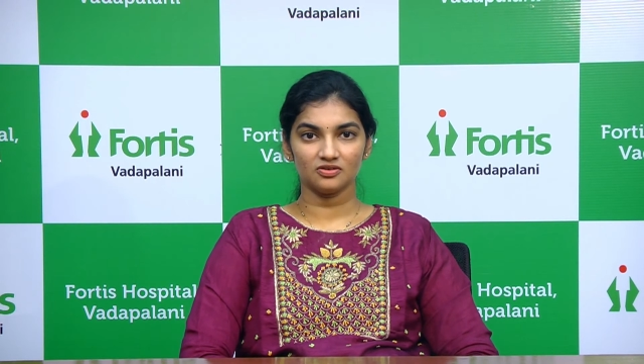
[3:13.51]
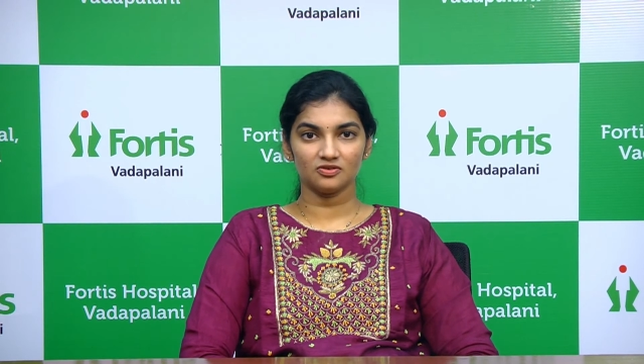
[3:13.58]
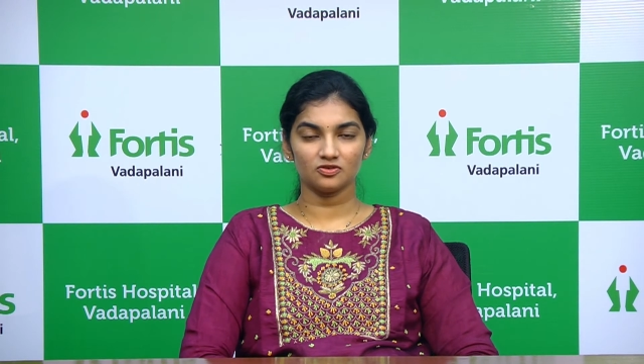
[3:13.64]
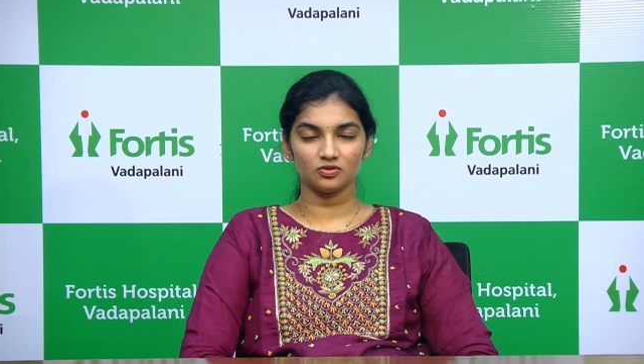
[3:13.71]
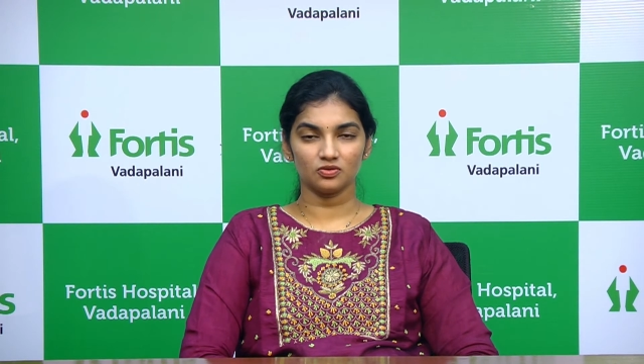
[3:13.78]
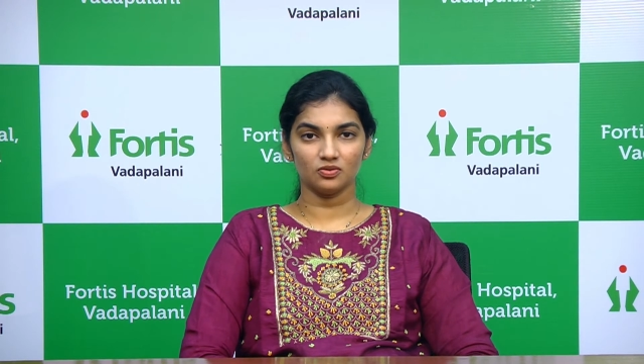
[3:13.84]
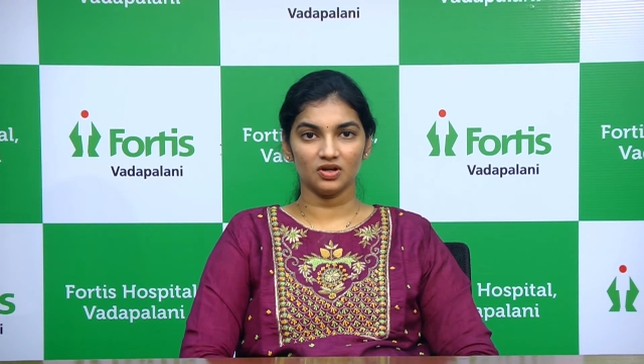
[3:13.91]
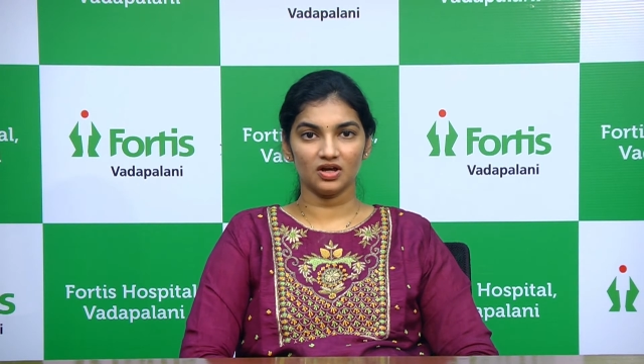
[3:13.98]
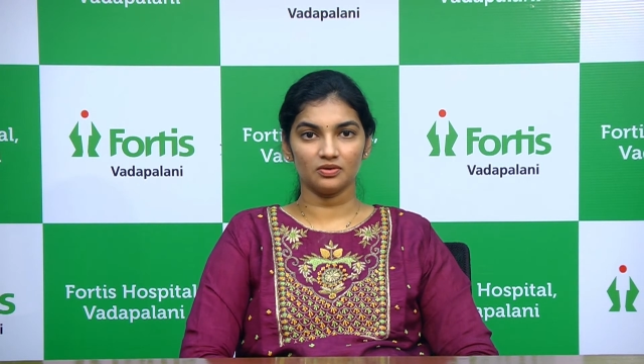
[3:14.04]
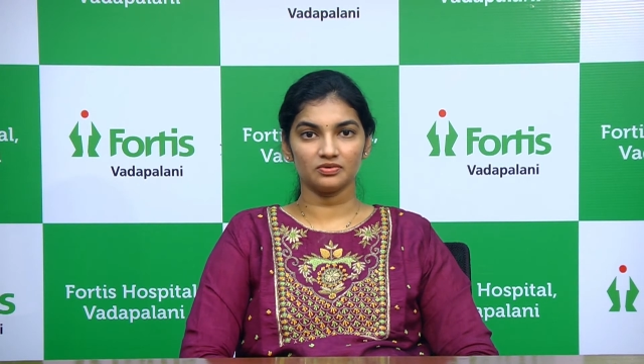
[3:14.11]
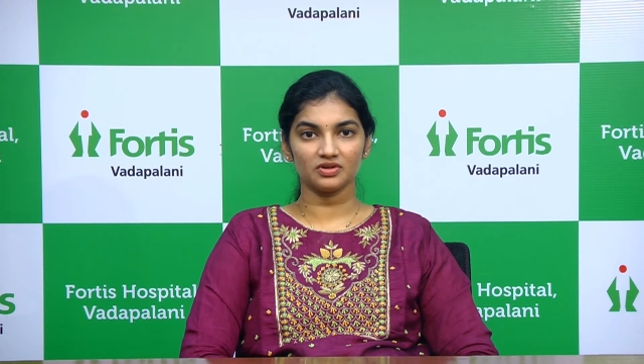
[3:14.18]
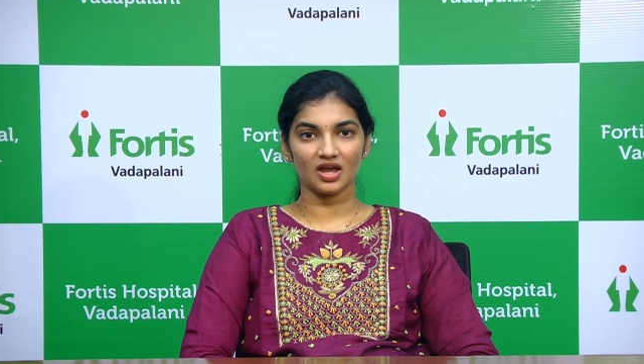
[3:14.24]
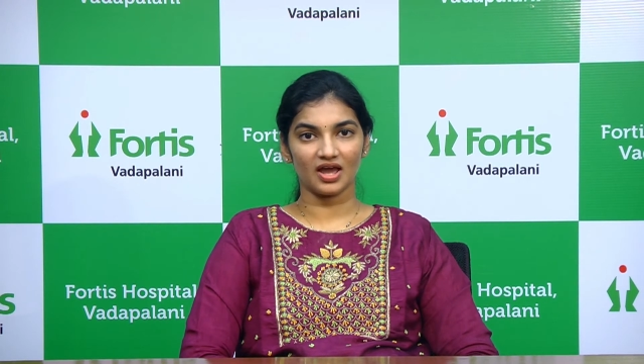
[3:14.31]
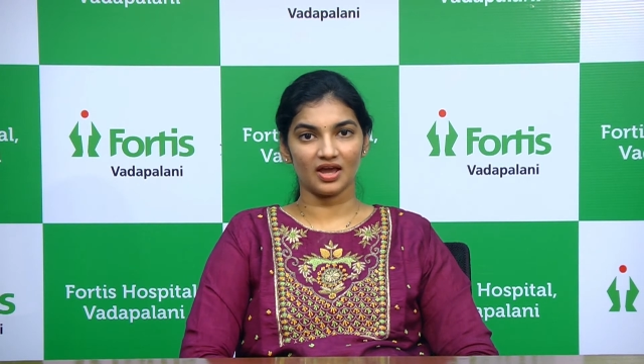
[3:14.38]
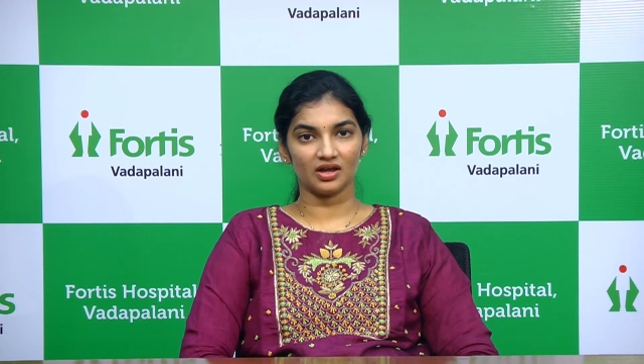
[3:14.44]
to rule out
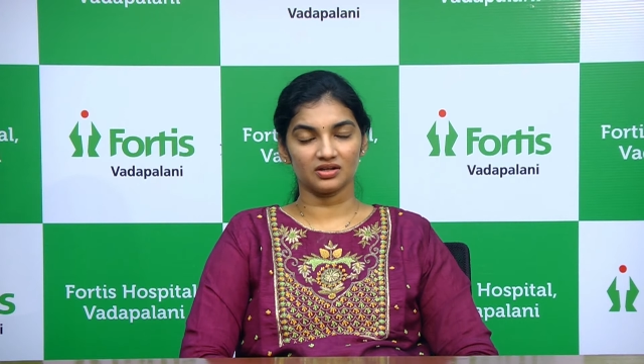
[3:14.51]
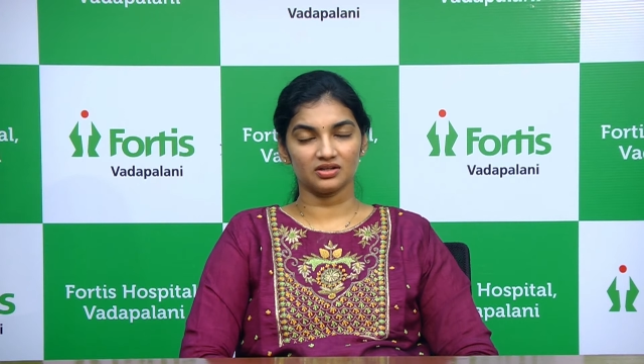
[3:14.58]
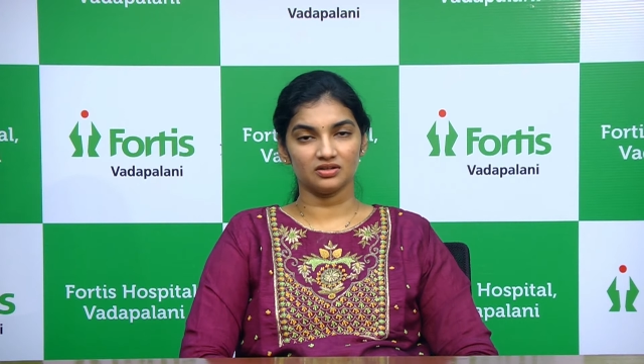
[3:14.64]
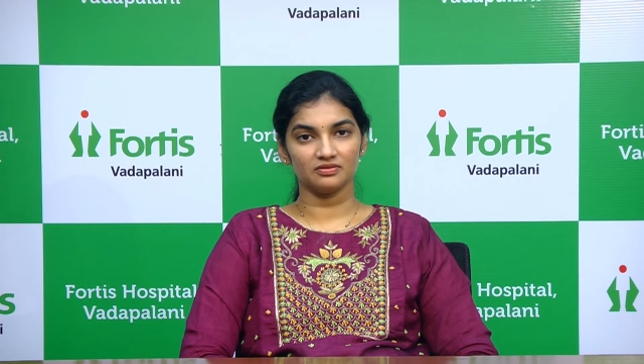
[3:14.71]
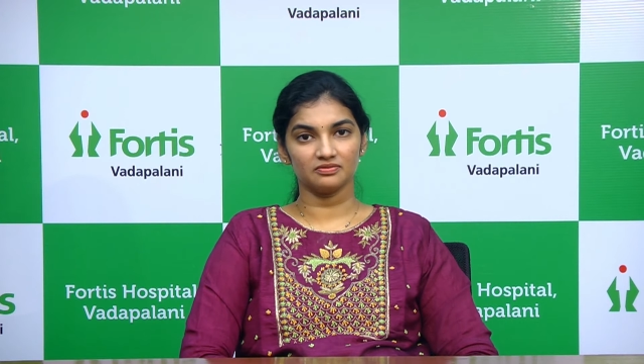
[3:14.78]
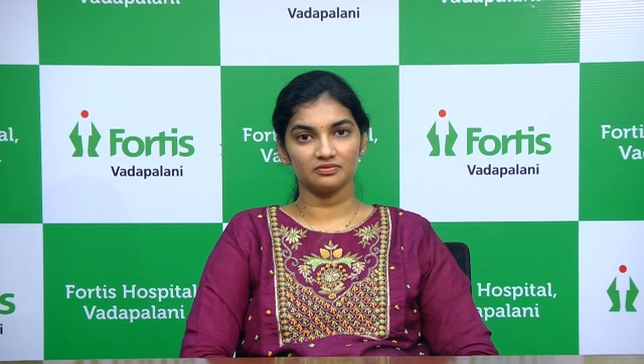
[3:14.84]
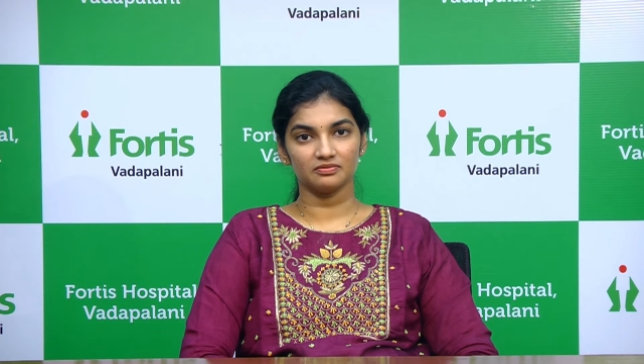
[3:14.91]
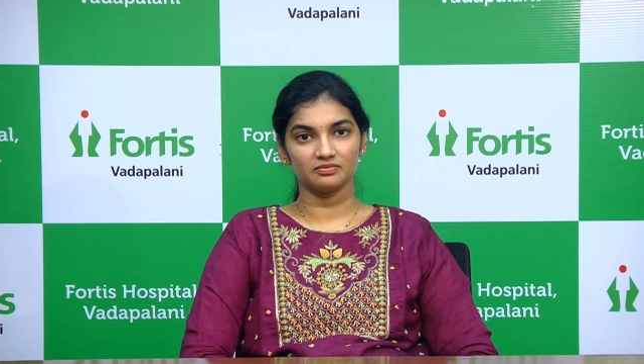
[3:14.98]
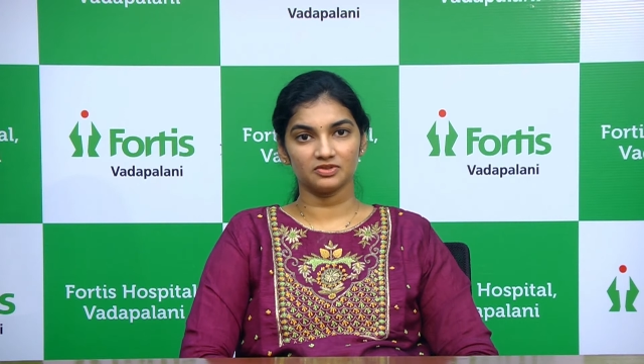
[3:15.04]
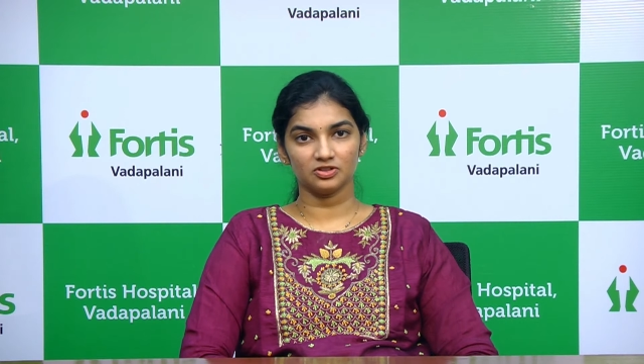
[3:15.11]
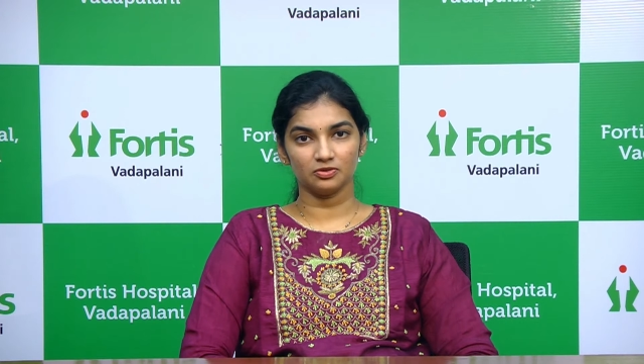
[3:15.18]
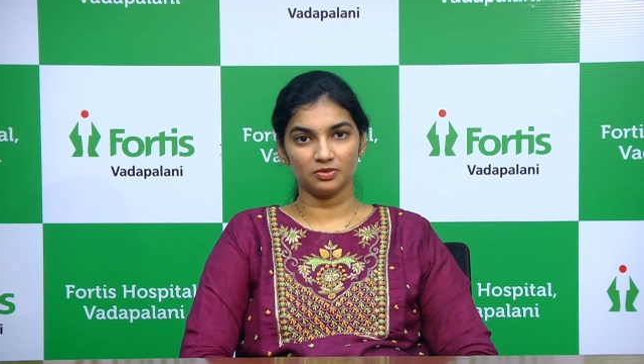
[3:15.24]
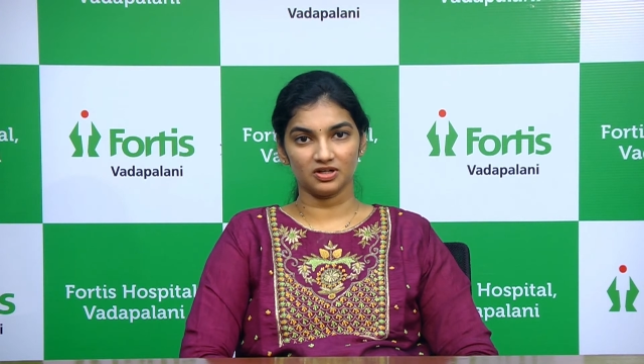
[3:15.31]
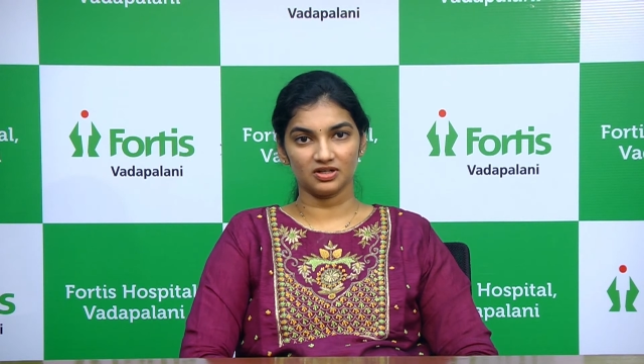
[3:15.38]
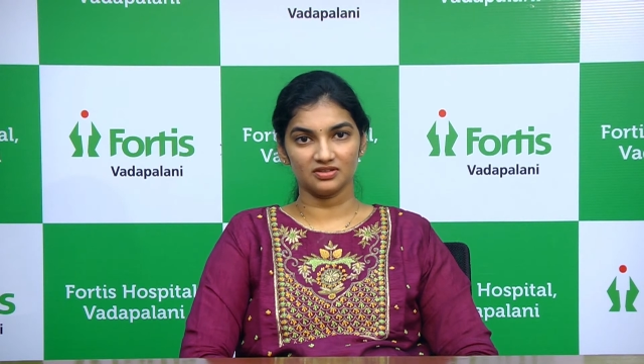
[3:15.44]
active
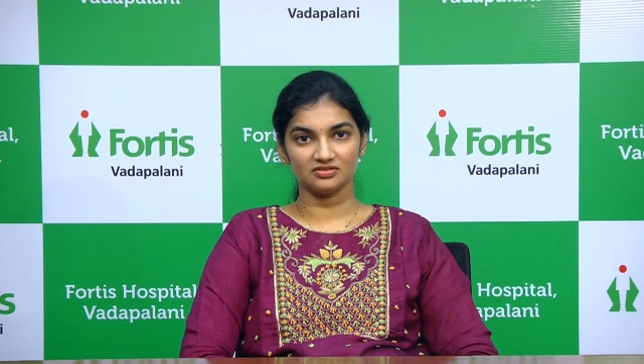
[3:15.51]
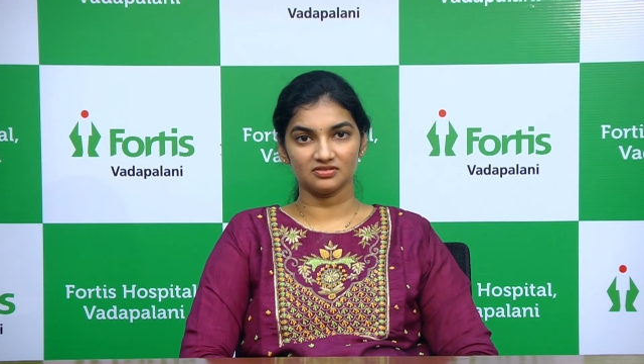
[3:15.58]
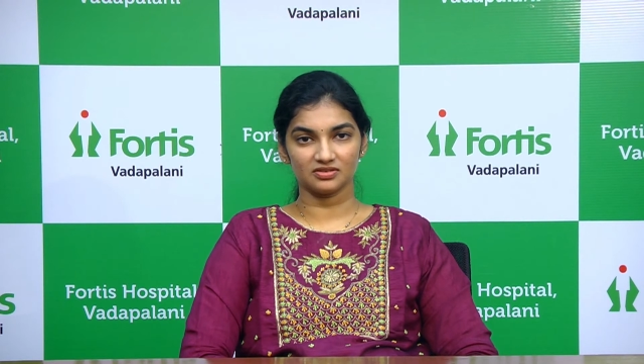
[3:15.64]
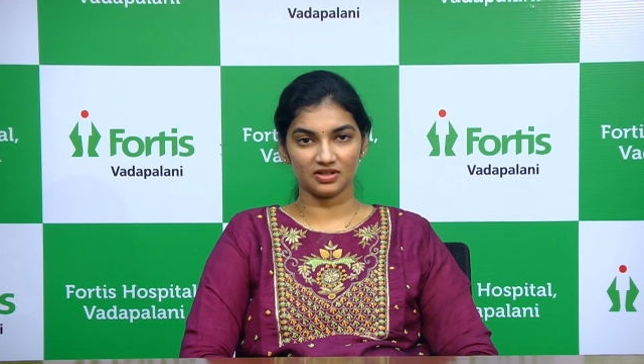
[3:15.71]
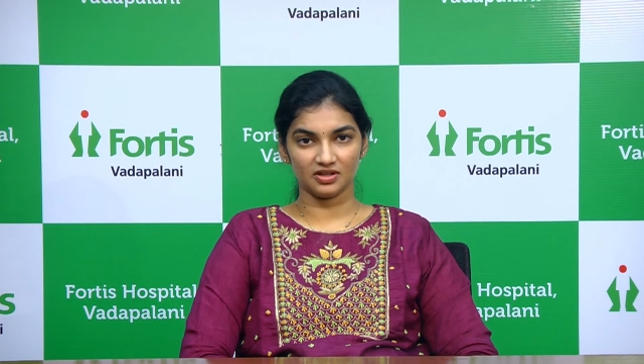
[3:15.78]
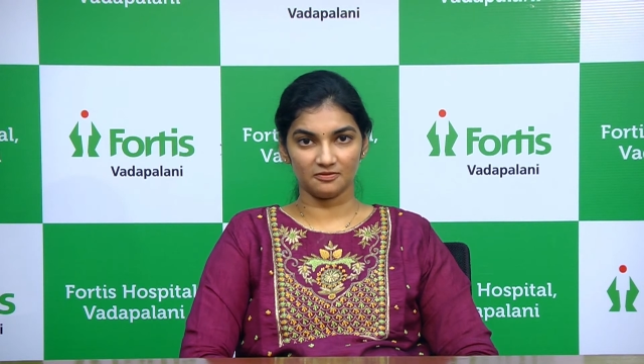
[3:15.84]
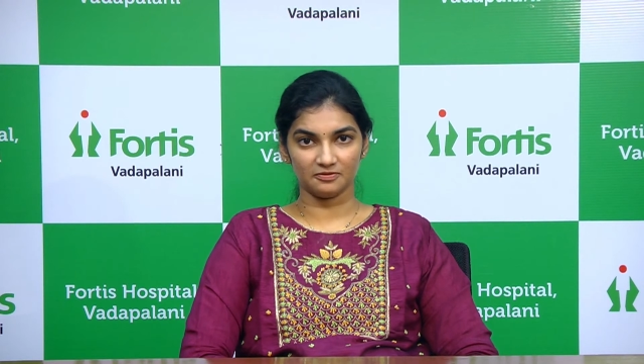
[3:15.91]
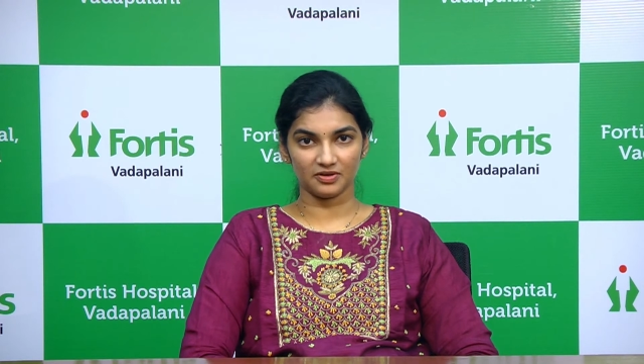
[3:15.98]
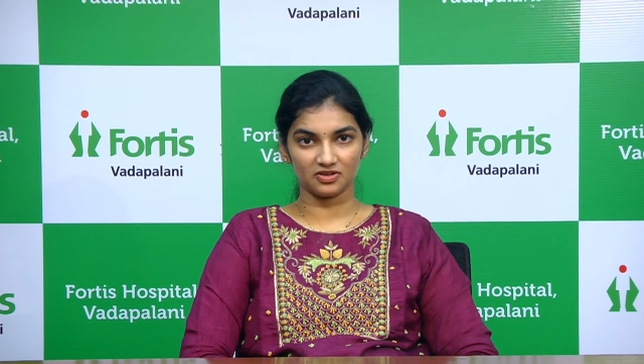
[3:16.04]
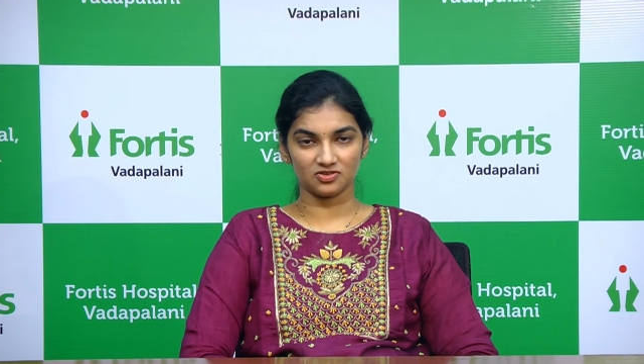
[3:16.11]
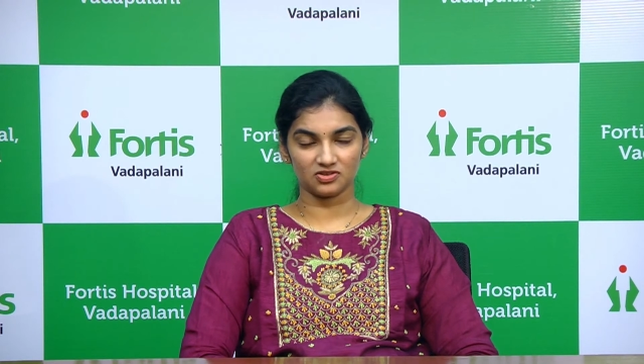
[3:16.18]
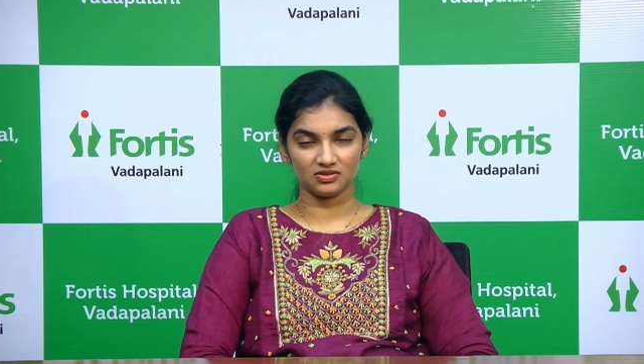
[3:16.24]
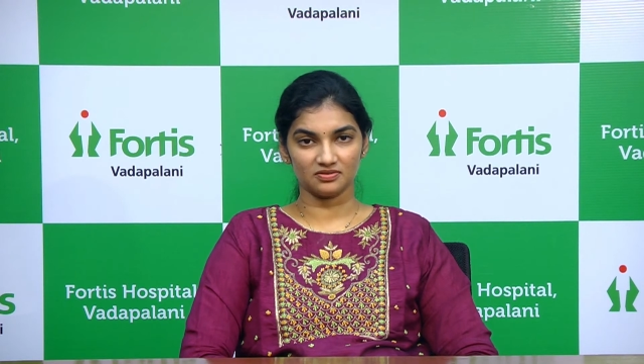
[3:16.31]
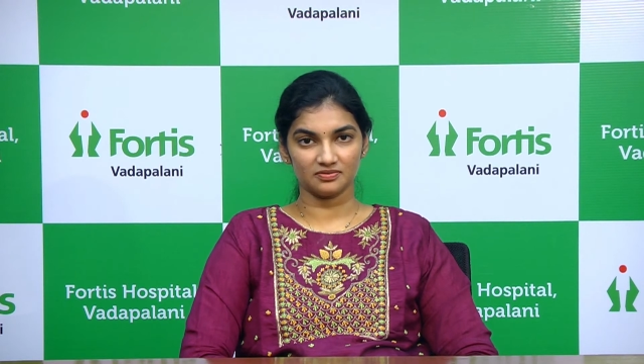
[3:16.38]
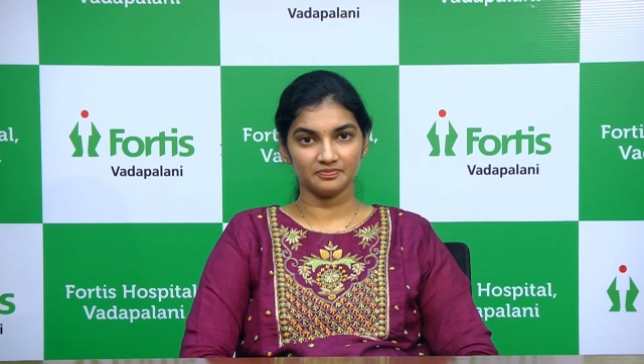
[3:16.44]
tuberculosis infection.